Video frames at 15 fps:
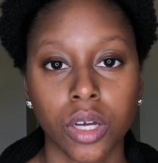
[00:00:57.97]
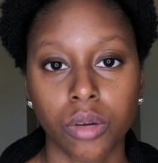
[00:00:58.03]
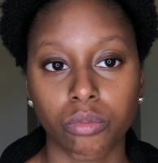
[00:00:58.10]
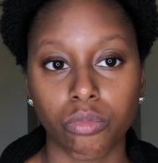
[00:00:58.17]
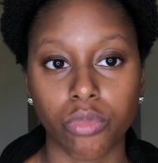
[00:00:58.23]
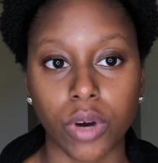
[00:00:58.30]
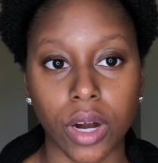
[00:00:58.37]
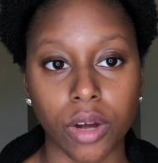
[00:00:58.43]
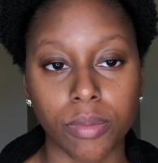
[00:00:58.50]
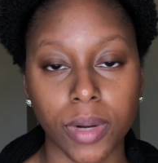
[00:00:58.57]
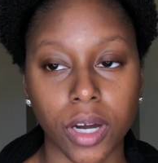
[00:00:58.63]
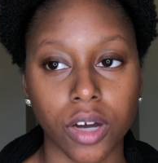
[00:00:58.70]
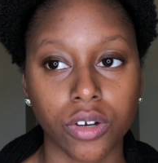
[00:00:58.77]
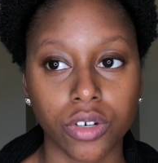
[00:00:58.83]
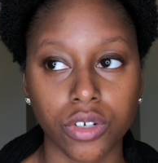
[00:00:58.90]
brow
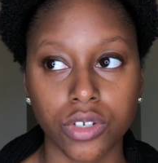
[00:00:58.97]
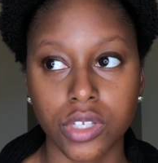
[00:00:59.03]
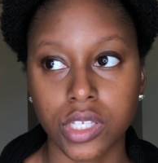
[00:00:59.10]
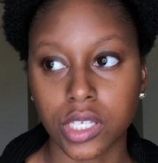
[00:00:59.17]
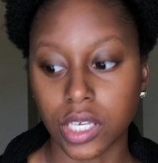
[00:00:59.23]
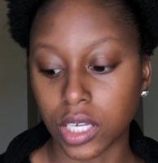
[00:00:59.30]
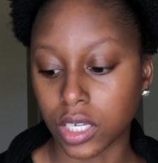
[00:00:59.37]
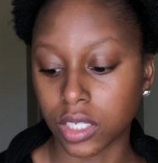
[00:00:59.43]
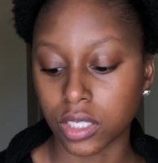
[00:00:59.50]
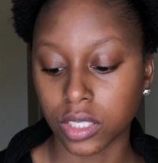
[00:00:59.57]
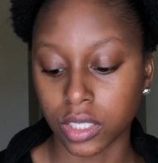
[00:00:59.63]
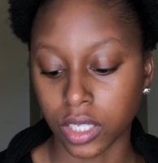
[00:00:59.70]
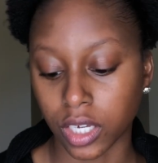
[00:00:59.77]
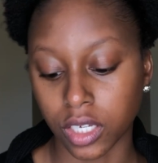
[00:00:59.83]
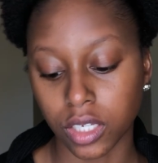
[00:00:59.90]
powders
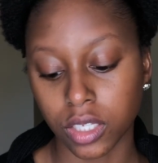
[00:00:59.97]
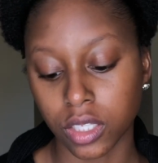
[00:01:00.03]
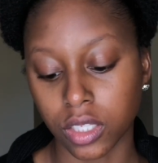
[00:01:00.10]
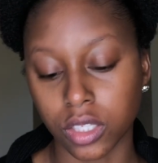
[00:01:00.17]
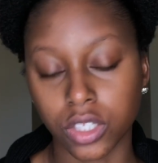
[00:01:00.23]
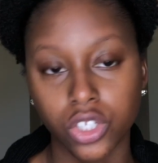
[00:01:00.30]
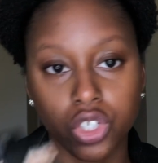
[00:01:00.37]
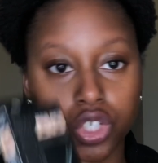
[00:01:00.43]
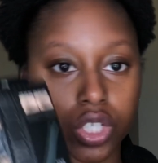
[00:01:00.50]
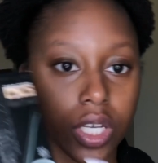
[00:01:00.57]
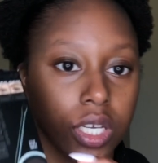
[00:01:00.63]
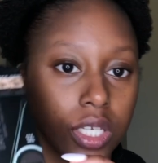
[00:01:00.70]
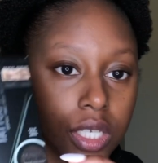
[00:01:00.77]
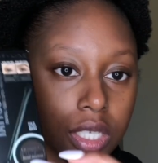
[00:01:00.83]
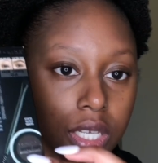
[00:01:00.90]
in like this
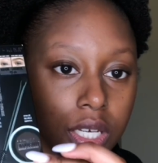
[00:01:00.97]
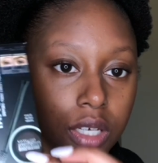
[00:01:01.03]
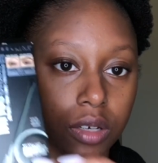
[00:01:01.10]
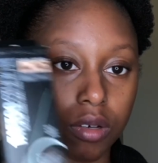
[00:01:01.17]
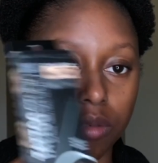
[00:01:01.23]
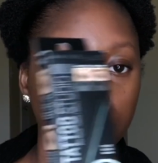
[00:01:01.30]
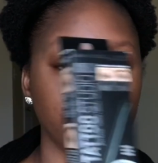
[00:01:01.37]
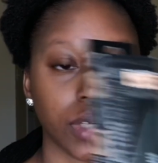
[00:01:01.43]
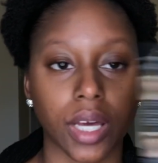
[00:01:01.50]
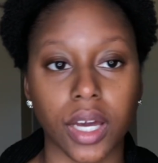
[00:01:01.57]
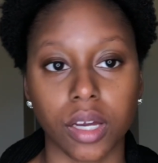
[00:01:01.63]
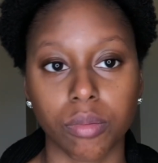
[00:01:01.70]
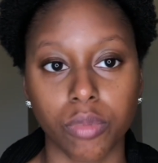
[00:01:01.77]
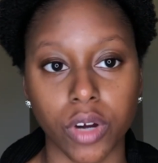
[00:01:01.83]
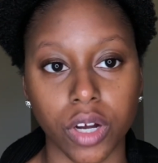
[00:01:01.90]
shade, in like a
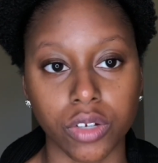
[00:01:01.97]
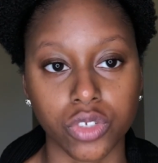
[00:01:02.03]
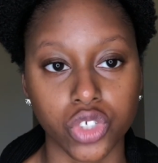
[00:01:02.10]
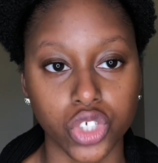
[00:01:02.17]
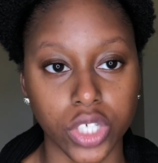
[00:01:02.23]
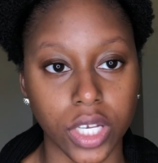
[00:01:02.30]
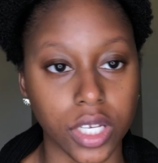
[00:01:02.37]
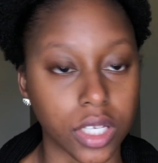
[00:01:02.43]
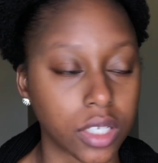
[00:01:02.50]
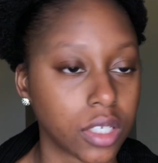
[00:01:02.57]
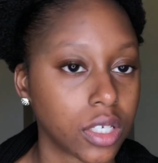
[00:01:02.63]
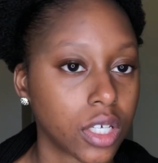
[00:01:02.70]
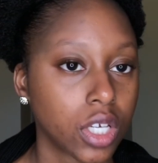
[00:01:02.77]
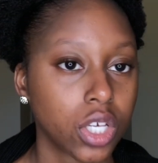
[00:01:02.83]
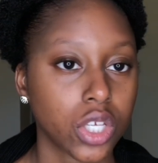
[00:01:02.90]
black brown shade,
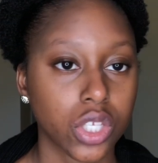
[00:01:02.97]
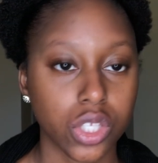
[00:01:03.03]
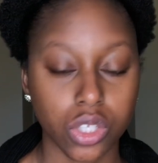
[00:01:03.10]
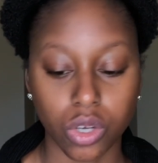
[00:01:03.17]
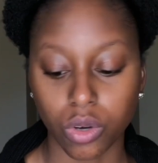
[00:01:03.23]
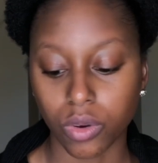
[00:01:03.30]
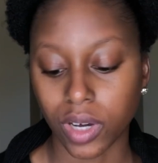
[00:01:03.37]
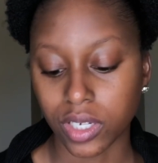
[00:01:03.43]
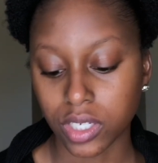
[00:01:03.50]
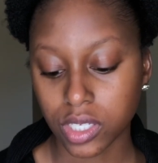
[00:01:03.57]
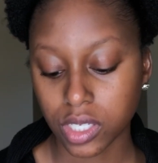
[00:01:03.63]
so I just